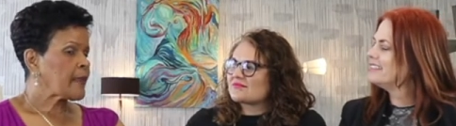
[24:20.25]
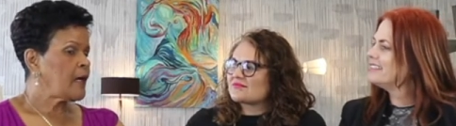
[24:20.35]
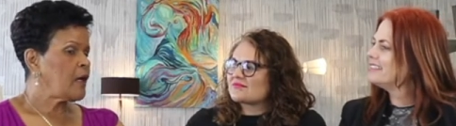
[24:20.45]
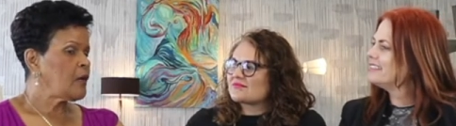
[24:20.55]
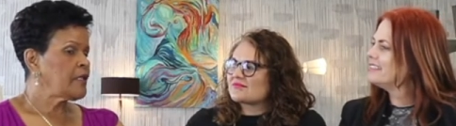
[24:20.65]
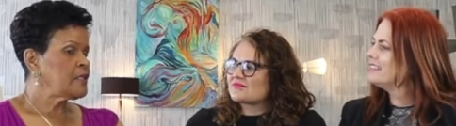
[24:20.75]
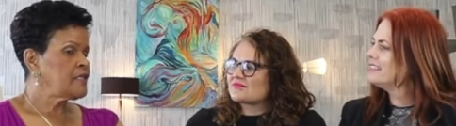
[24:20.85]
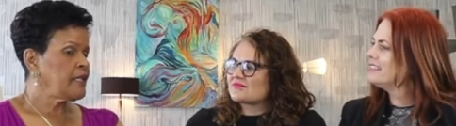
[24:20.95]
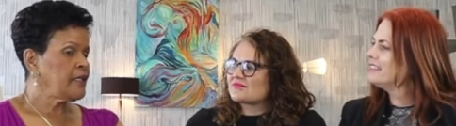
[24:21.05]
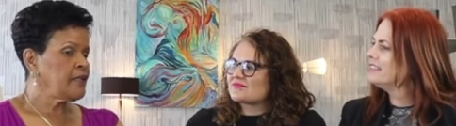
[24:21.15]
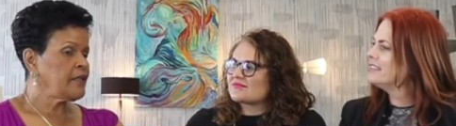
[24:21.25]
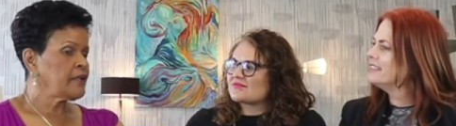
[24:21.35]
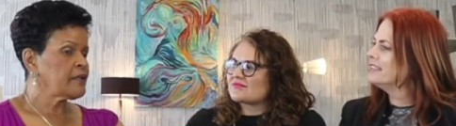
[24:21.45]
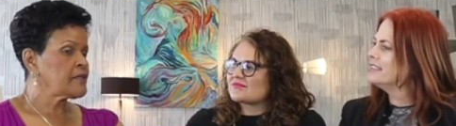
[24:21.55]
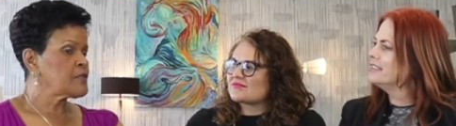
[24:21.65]
Speaker 1: how in 10
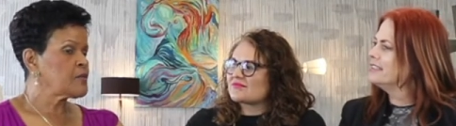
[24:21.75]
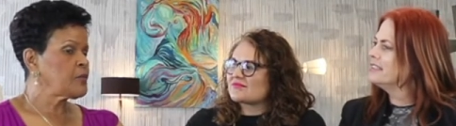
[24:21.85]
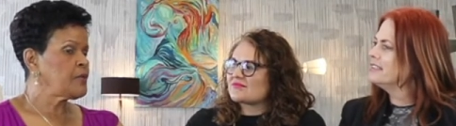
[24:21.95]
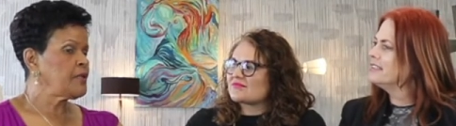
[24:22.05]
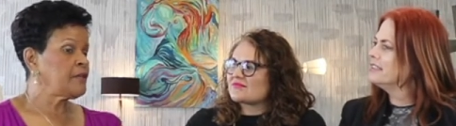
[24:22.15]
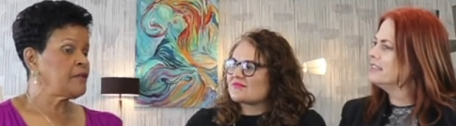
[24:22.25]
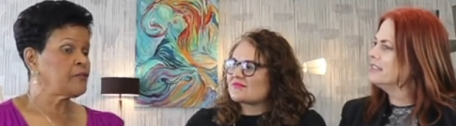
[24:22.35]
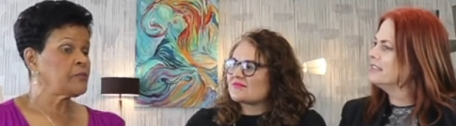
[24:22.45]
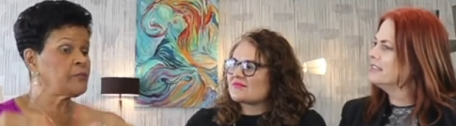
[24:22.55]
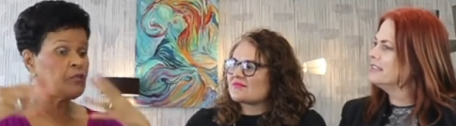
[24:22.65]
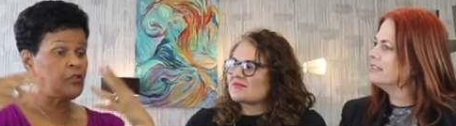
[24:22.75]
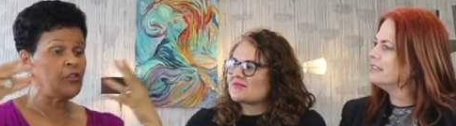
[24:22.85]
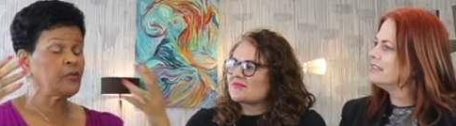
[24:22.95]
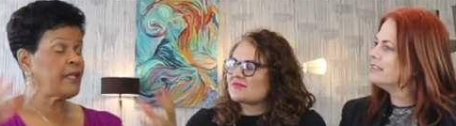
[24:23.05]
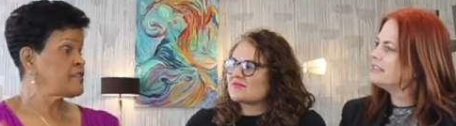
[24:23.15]
years we the re
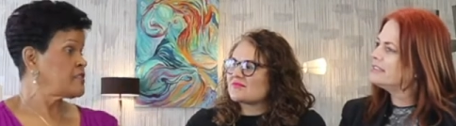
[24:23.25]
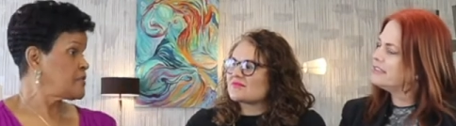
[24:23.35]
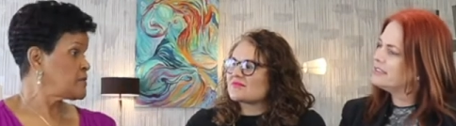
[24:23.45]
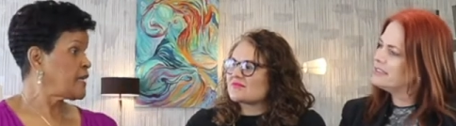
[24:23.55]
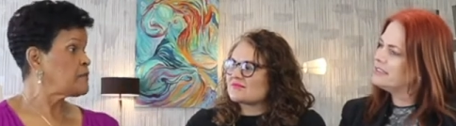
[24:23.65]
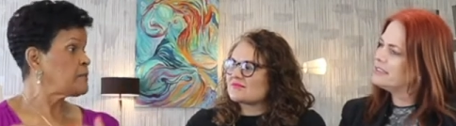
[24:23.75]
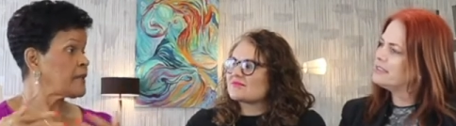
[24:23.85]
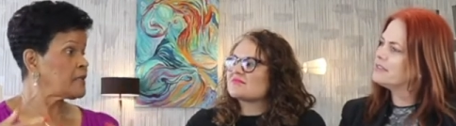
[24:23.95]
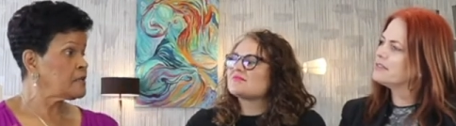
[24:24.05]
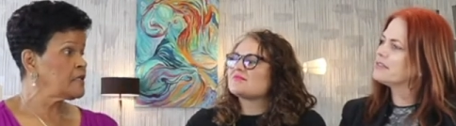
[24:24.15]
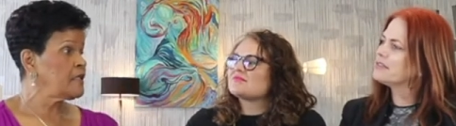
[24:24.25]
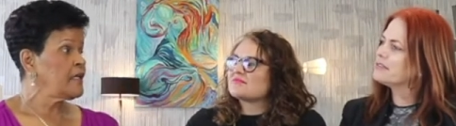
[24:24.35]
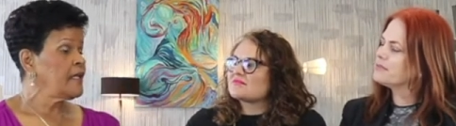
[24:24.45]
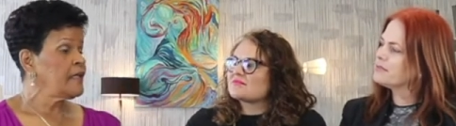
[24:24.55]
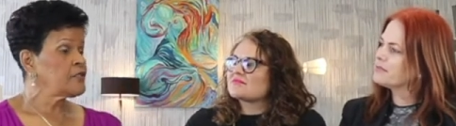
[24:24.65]
new relationships that I've built
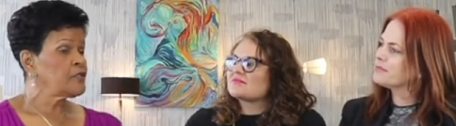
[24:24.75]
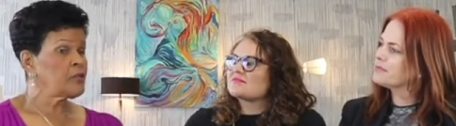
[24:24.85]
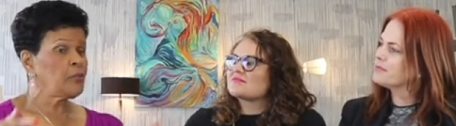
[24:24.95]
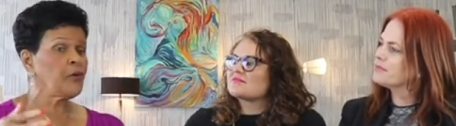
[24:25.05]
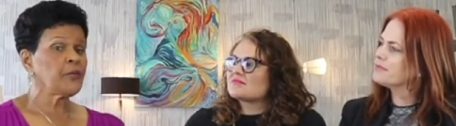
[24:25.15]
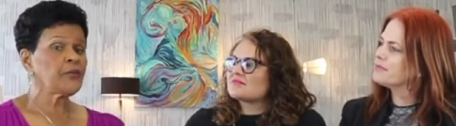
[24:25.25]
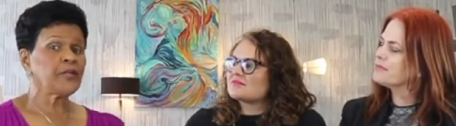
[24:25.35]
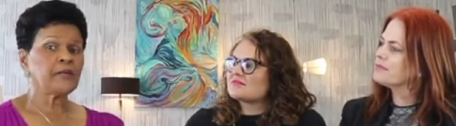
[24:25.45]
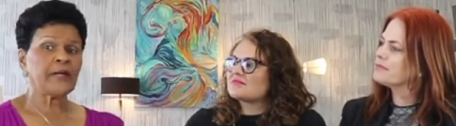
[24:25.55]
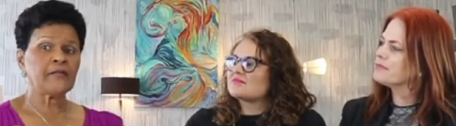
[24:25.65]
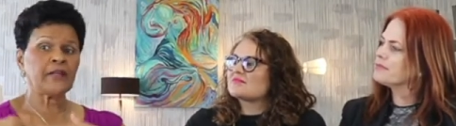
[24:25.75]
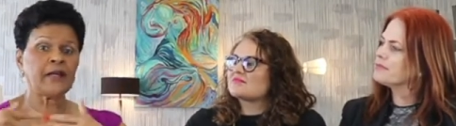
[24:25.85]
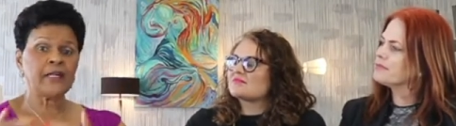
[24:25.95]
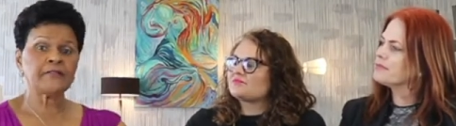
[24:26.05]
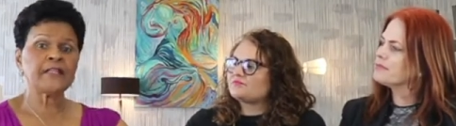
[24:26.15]
mm -hmm. to the point where you have the
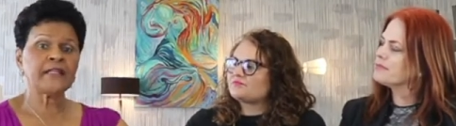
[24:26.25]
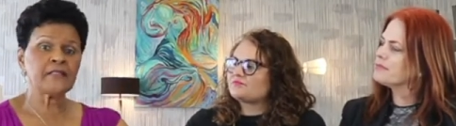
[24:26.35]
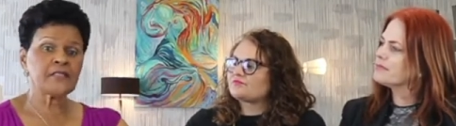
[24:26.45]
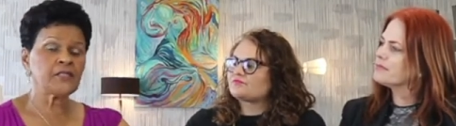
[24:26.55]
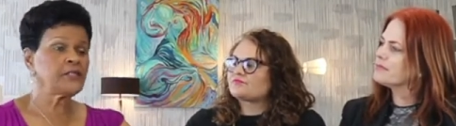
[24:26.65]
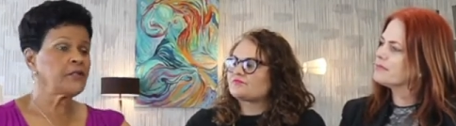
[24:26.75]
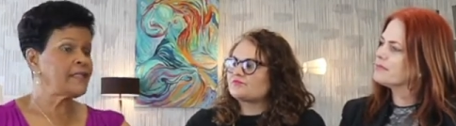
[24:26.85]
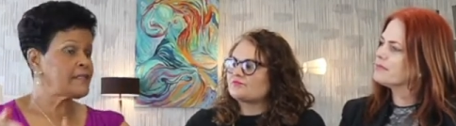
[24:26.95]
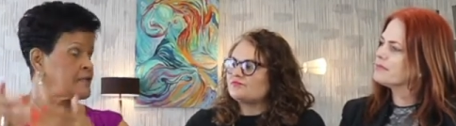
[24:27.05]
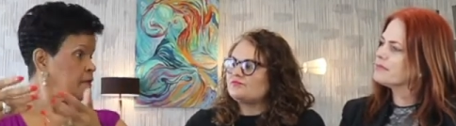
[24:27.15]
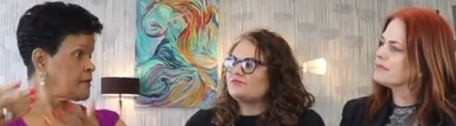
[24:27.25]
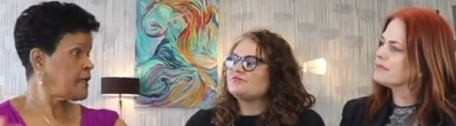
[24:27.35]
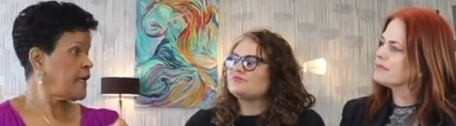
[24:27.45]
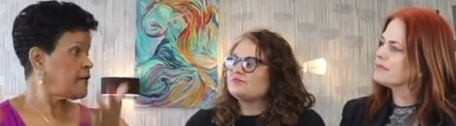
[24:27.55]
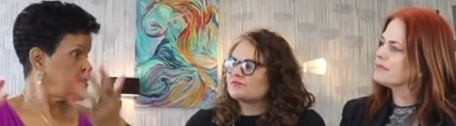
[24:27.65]
confidence, you know, as
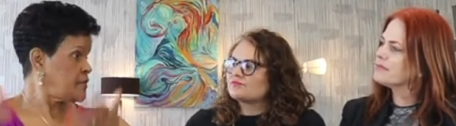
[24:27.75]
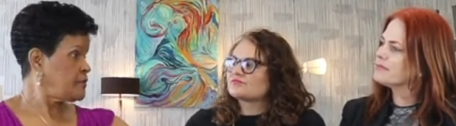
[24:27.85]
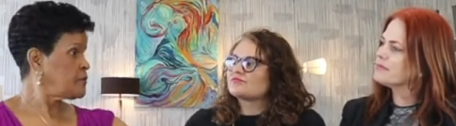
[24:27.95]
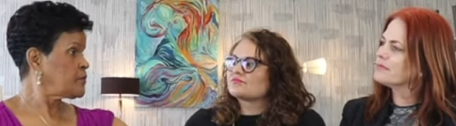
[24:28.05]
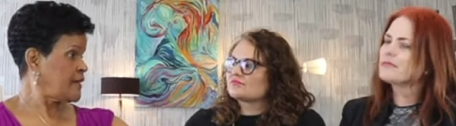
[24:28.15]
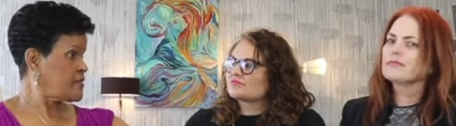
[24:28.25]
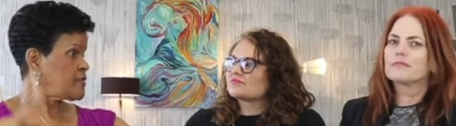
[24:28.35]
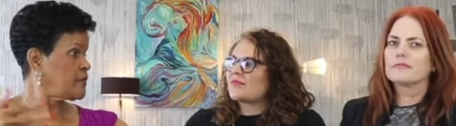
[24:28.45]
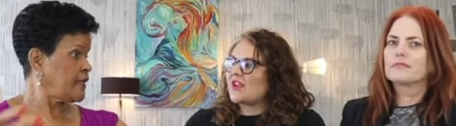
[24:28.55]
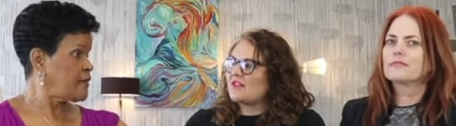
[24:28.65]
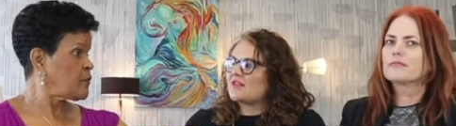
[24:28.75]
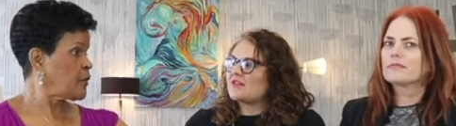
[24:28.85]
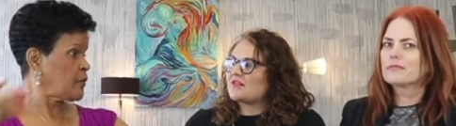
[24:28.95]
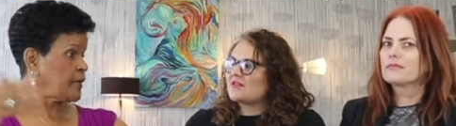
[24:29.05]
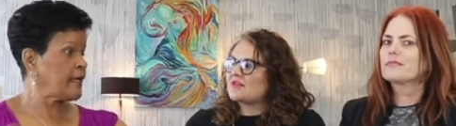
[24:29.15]
Cara, as you guys know that yeah. I
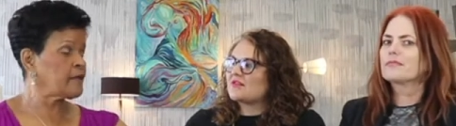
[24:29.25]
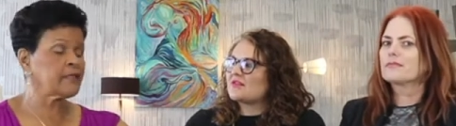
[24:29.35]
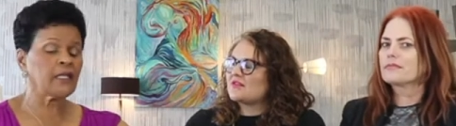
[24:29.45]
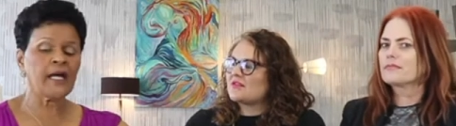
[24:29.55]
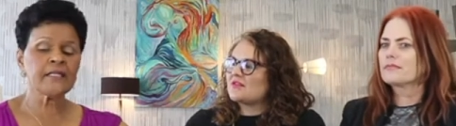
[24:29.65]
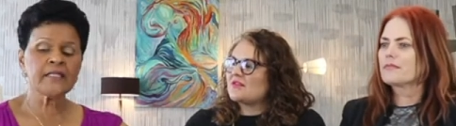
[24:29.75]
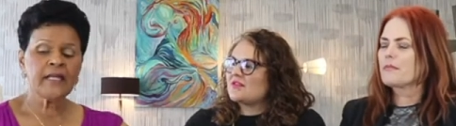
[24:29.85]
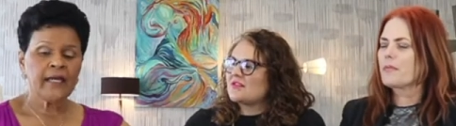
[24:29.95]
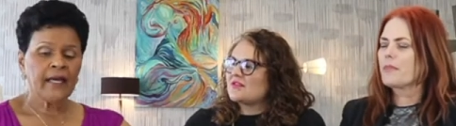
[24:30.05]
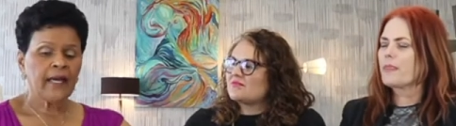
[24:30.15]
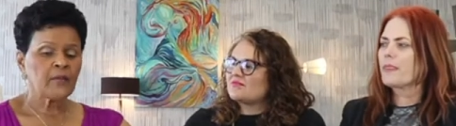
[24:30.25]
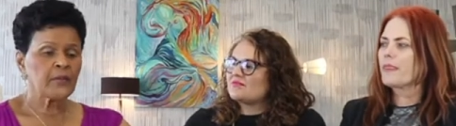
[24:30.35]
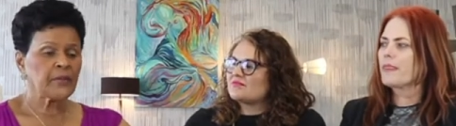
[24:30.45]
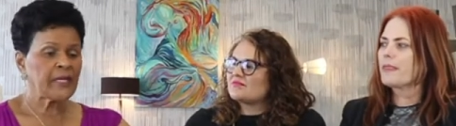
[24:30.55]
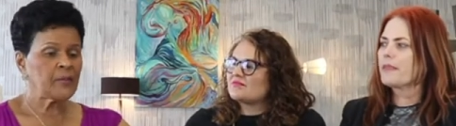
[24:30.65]
work with Cara a lot, and we
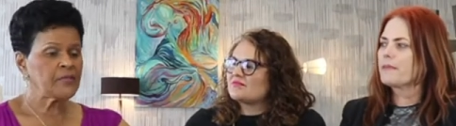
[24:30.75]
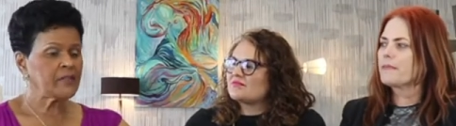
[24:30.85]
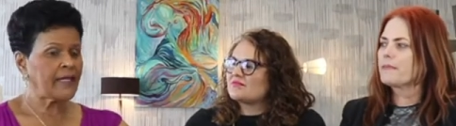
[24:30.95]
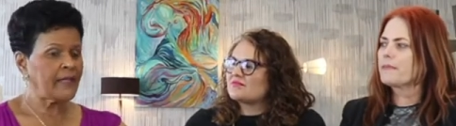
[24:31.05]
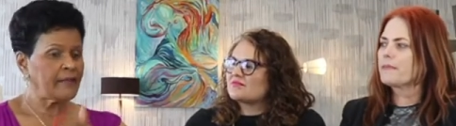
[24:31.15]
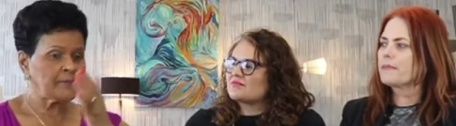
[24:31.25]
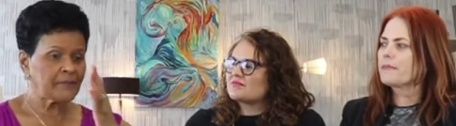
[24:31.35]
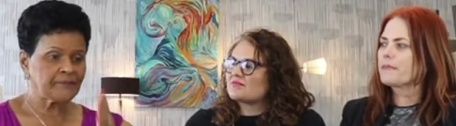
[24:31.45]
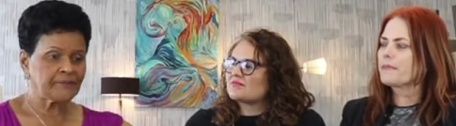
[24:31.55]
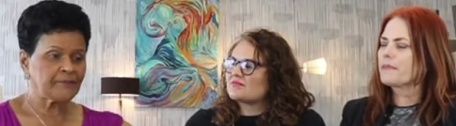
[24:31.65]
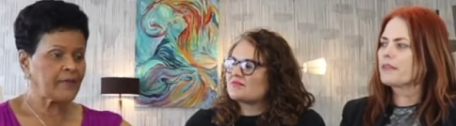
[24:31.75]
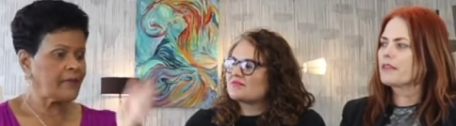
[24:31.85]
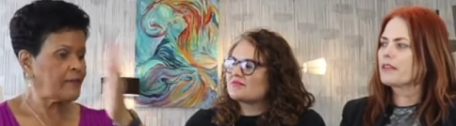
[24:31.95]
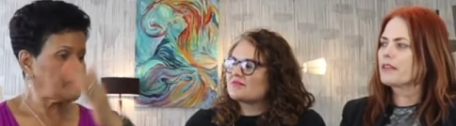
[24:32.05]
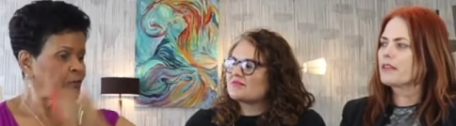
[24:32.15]
were able to kind of
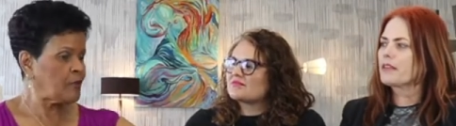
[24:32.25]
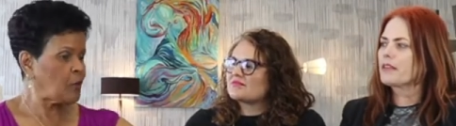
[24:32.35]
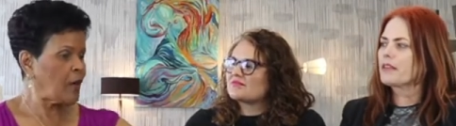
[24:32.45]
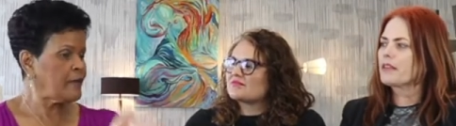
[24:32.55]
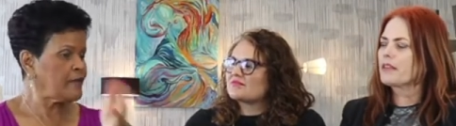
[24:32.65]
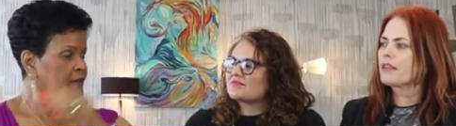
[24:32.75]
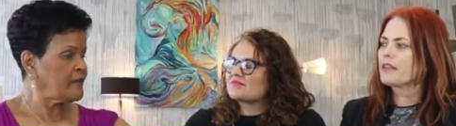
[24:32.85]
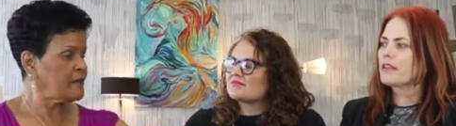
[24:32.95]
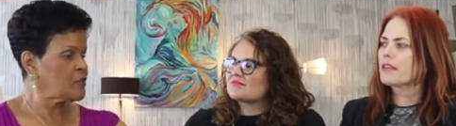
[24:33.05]
go out there and